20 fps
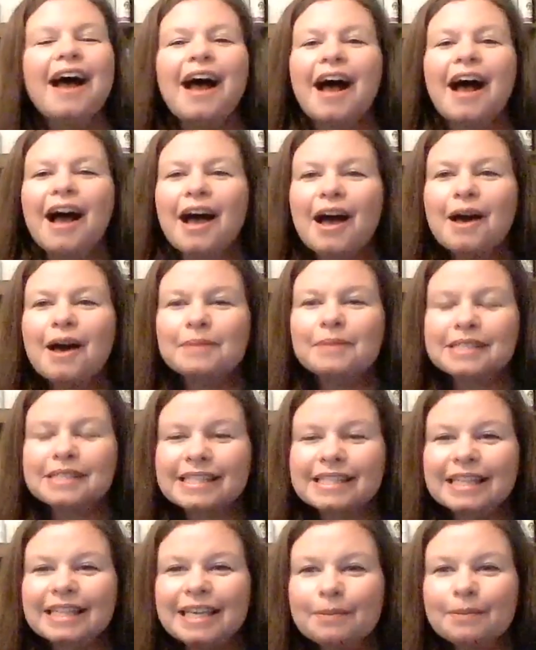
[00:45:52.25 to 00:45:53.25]
um,
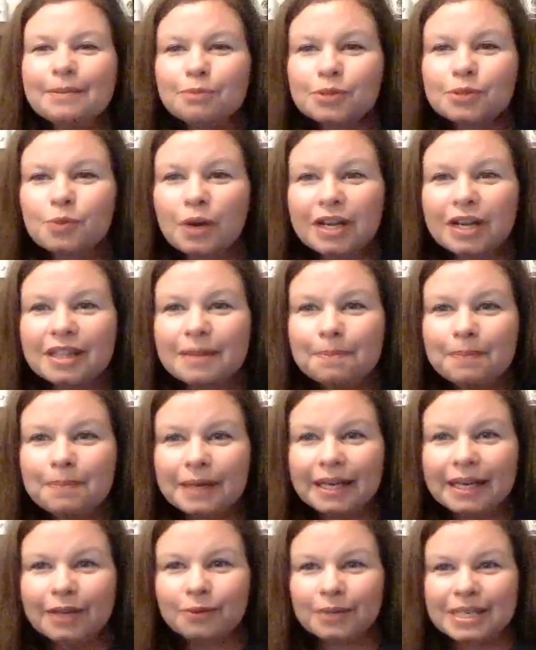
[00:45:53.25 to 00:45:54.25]
sleep was one of the
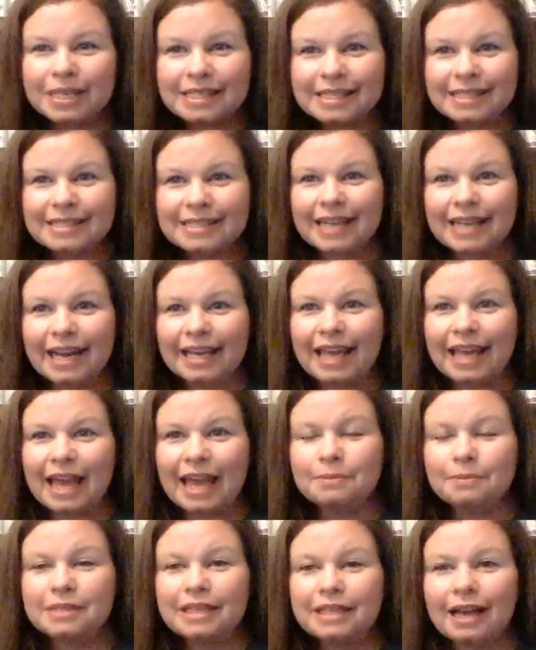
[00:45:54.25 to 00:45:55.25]
big reasons that I
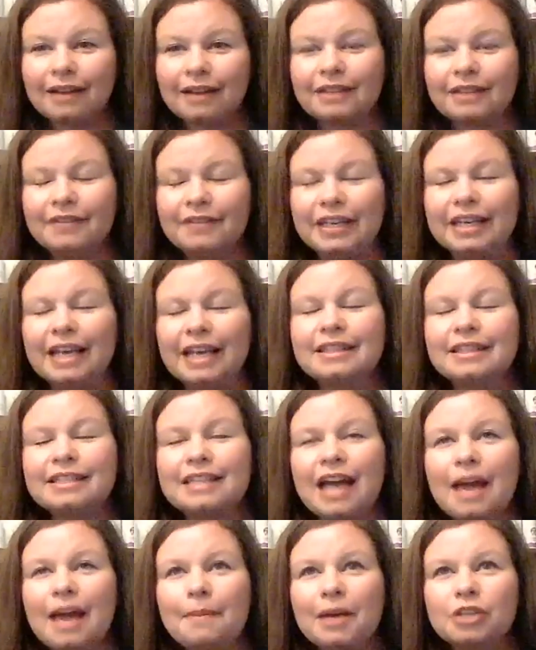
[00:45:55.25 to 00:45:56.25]
came to Young Living. At the
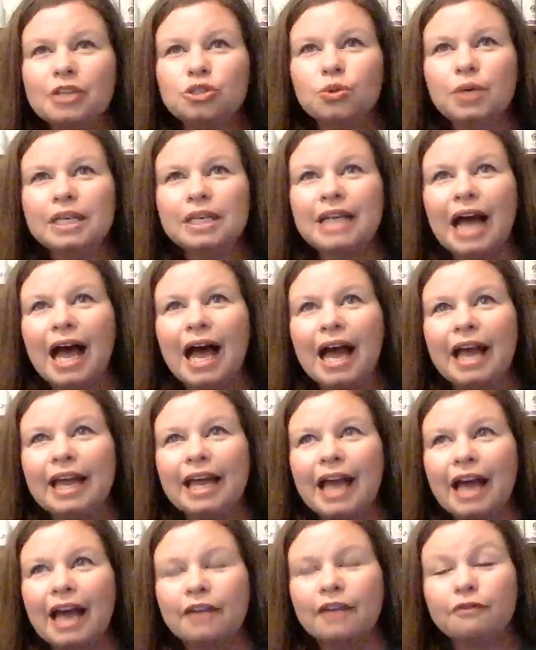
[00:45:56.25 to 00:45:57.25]
time I joined, I
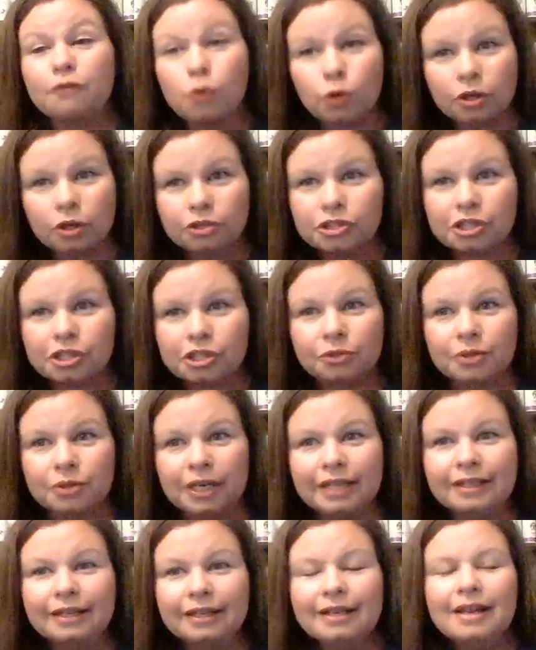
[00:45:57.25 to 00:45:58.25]
had four
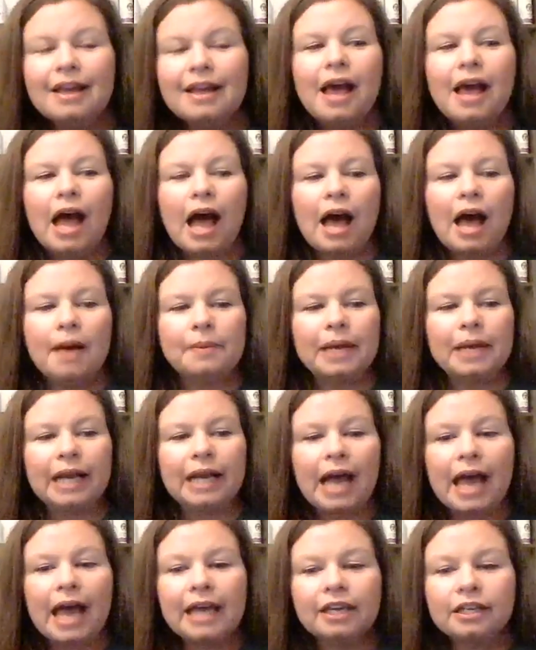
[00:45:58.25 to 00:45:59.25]
children. Um, and
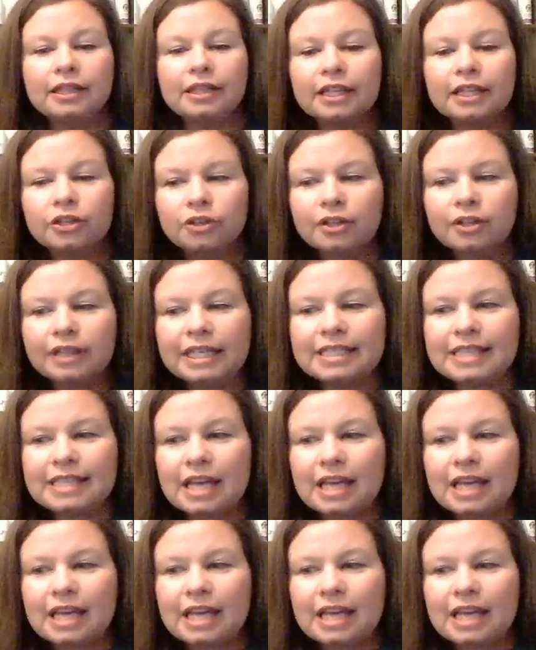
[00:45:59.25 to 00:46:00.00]
I could literally tell